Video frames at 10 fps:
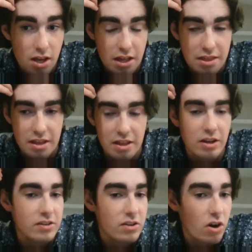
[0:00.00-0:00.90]
and that
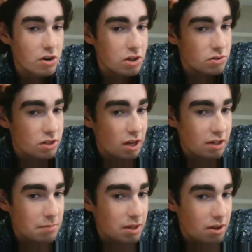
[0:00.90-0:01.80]
his cardio is not going to
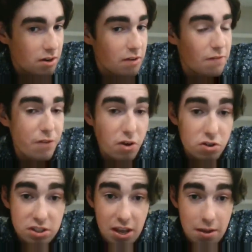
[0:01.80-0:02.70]
be there. His
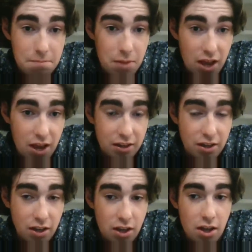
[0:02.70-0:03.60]
first game back,
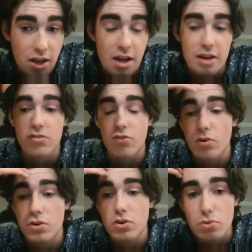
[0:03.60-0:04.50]
and he
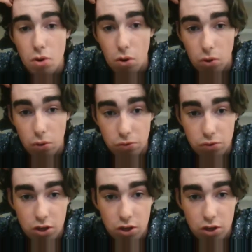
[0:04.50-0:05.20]
scored 2 goals.